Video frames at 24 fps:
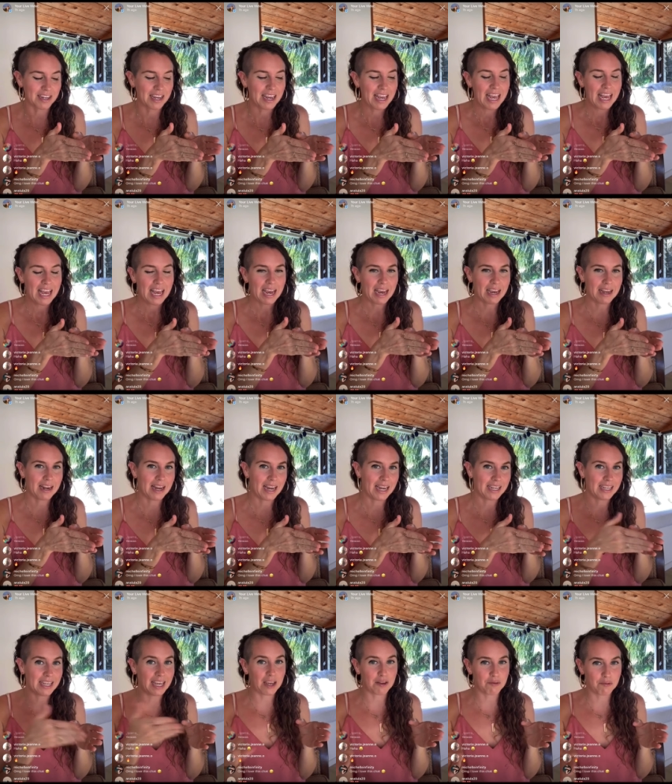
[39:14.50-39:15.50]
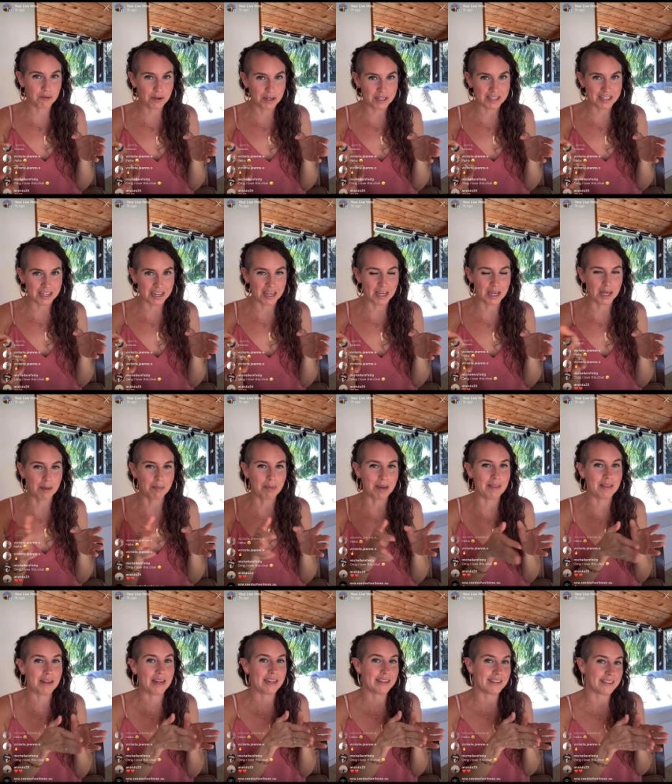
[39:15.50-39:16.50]
and I gave one to him and then
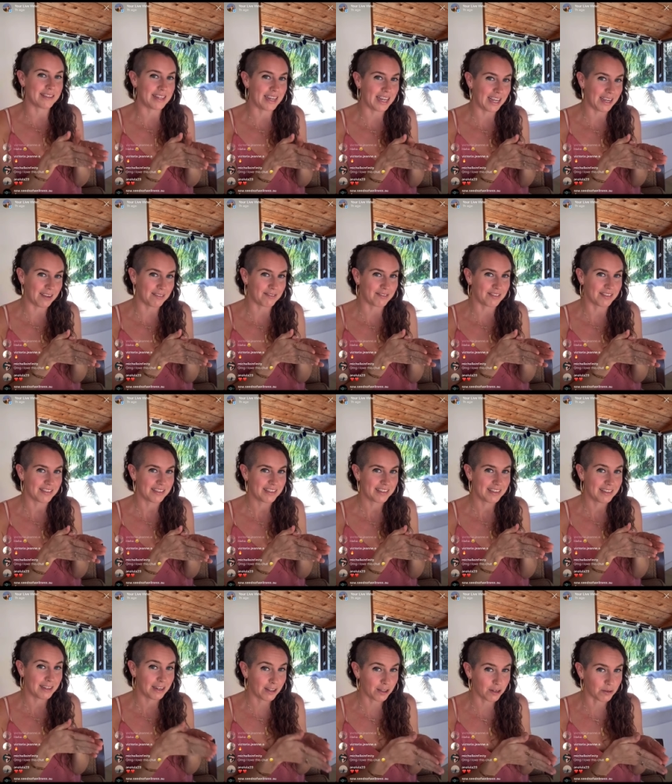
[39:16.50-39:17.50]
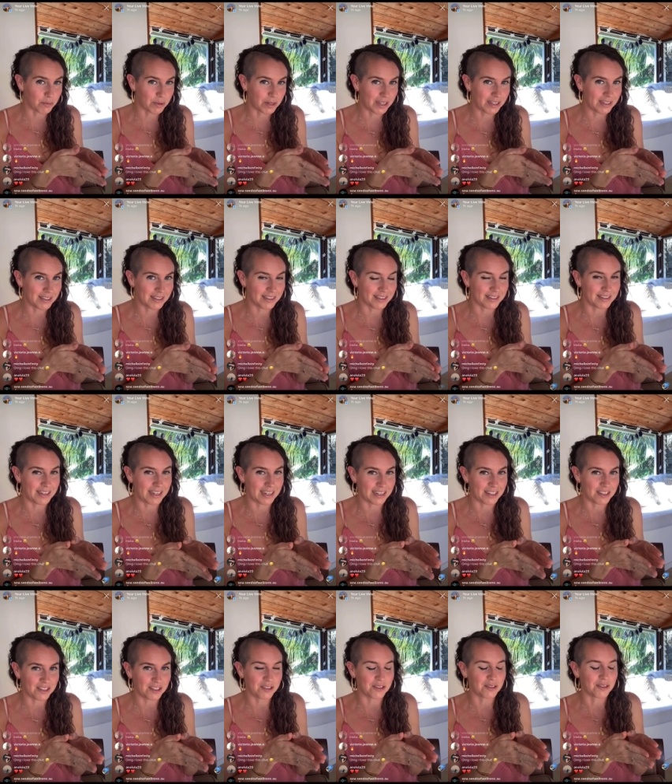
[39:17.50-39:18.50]
I saved the other one because he got
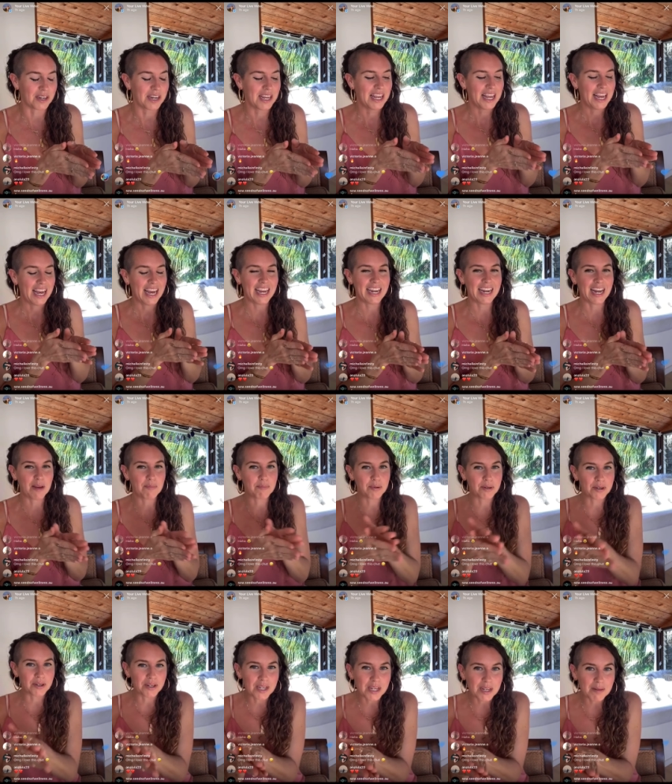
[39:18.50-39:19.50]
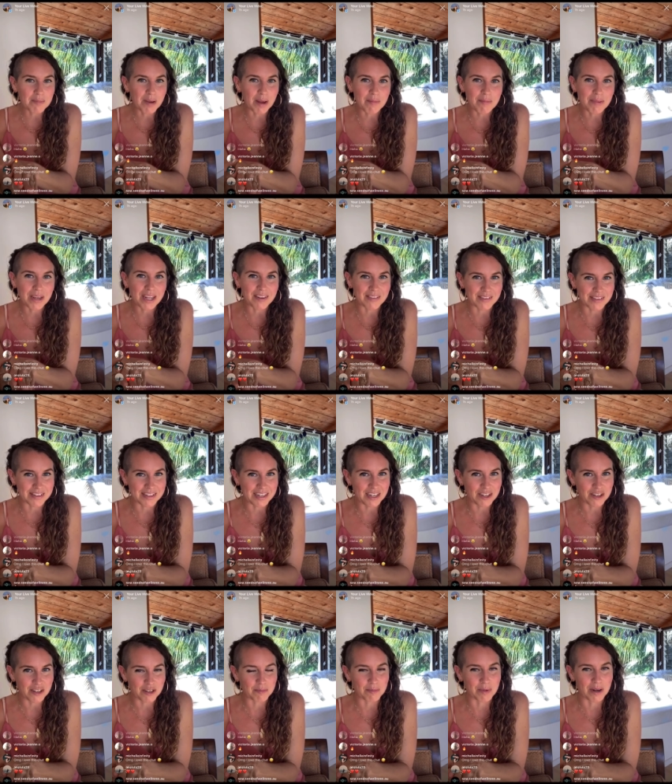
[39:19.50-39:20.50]
two. And I put it in my
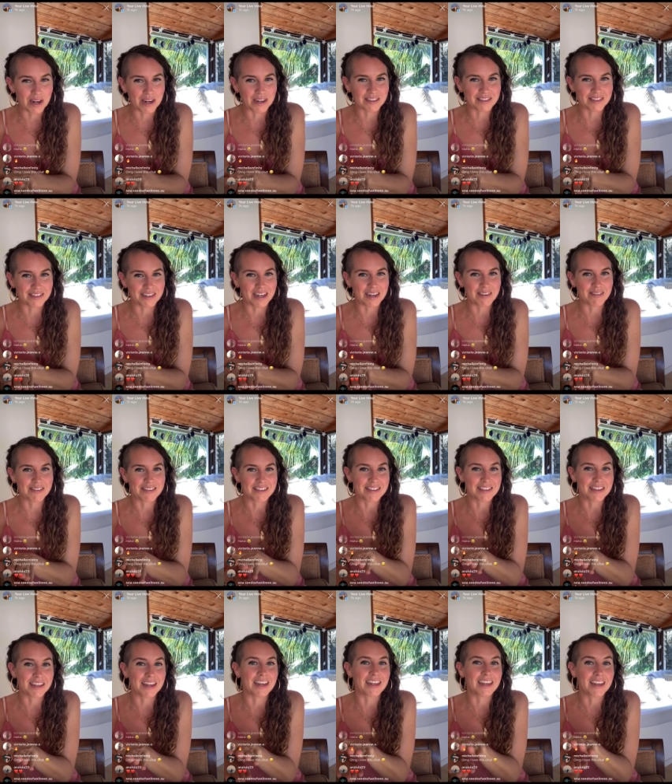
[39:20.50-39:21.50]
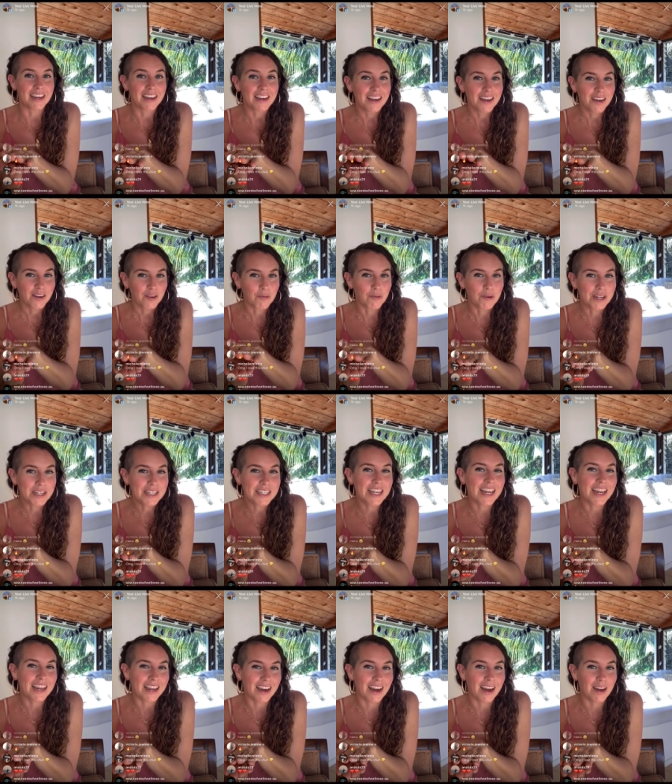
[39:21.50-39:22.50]
manifestation box and I was like, one
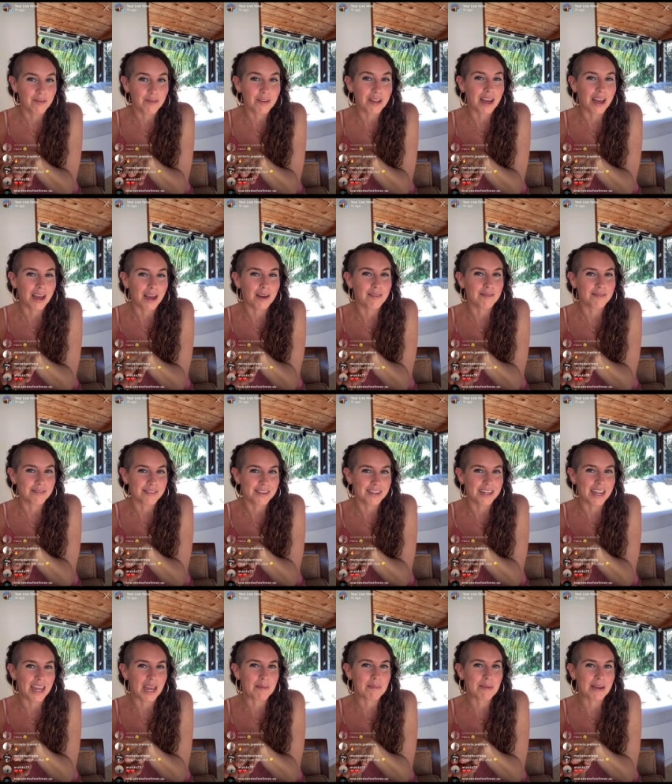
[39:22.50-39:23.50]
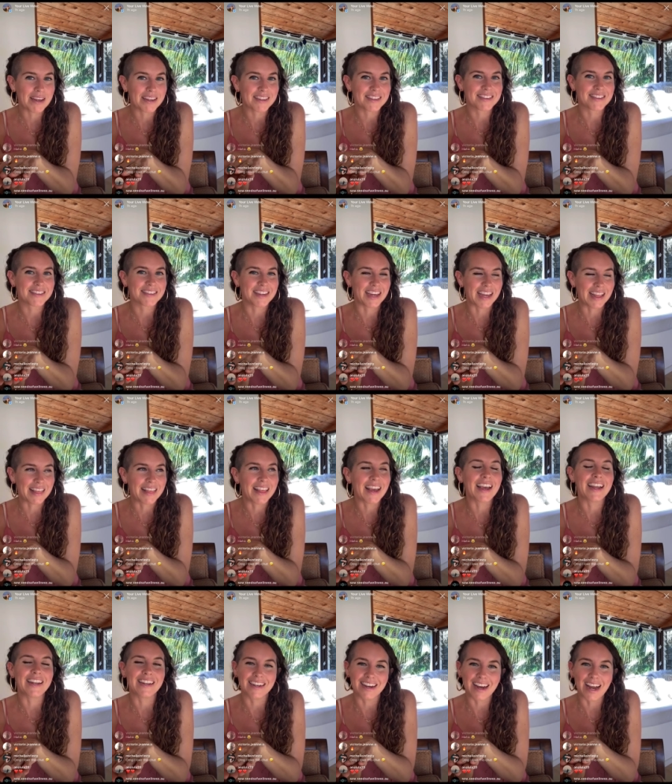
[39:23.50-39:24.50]
day I will have an Amex and
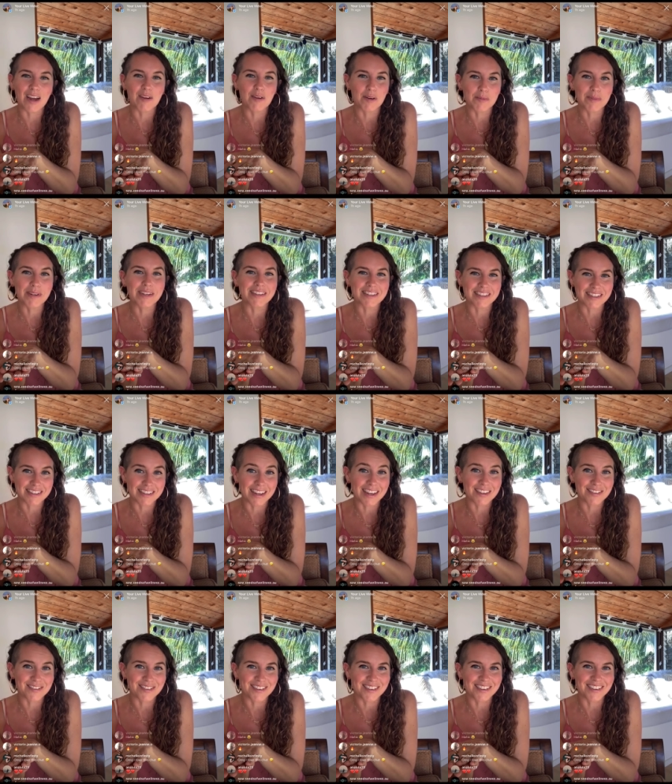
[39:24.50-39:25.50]
then I will be successful.